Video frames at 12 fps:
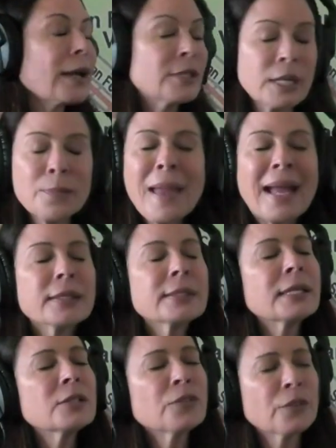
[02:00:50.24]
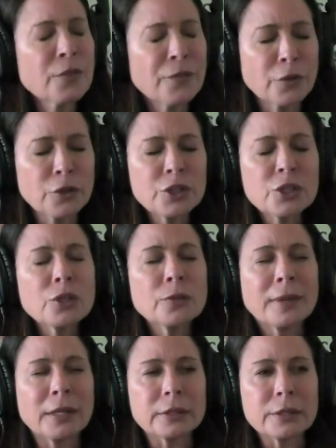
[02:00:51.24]
I did magazines for the first 2
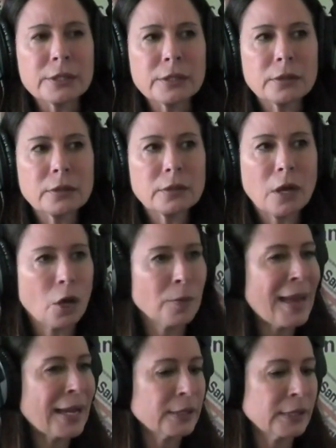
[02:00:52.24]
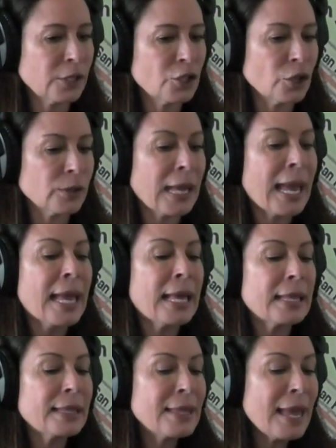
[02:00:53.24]
months, all magazine shoots.
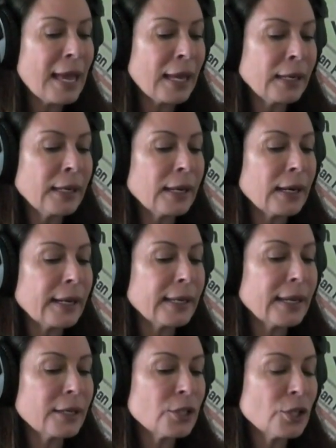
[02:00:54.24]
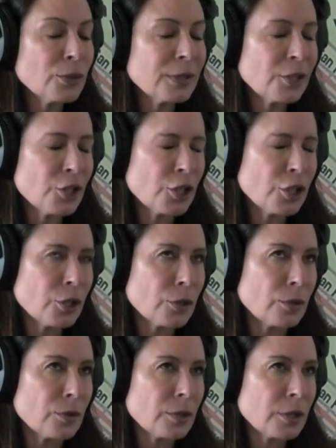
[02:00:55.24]
Then I get to a
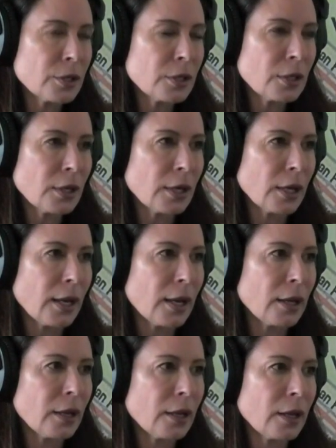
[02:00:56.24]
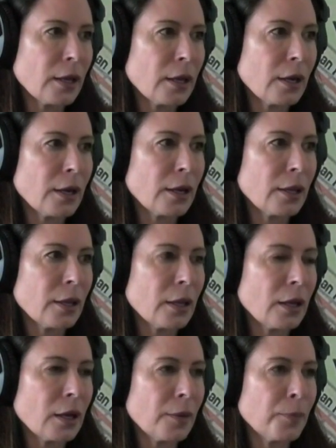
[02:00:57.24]
shoot, and
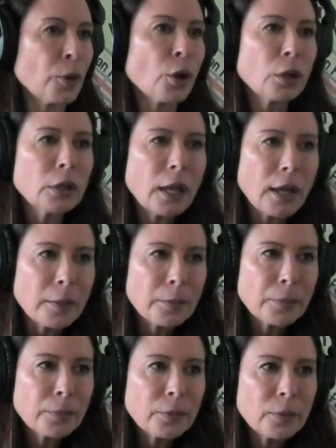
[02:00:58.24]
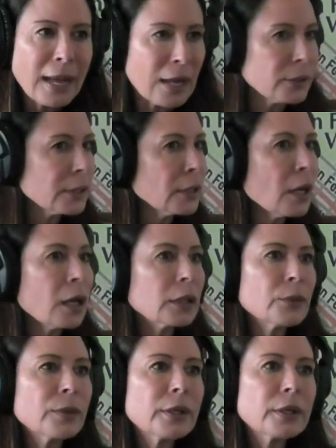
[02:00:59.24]
I pull up a house in the Hollywood